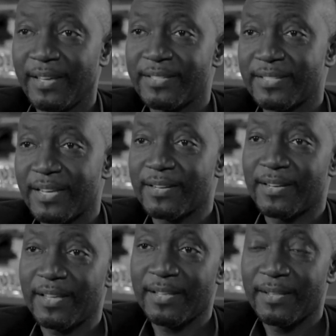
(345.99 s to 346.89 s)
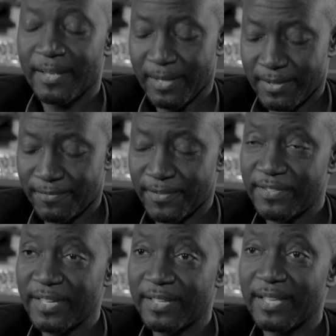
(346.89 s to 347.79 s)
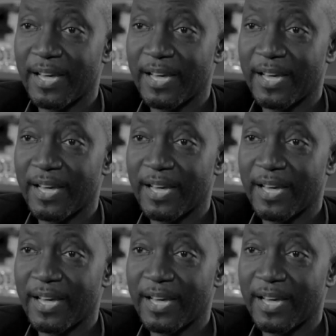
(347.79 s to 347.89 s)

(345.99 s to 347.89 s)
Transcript: Saturday the 15th,